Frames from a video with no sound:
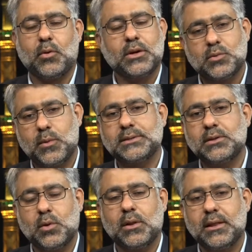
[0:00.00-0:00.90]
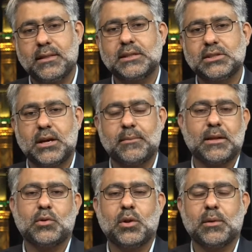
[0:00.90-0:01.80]
or it wasn't only this time,
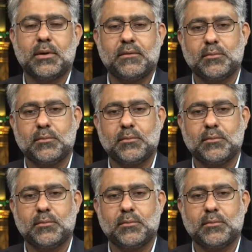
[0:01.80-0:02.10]
that Holy Prophet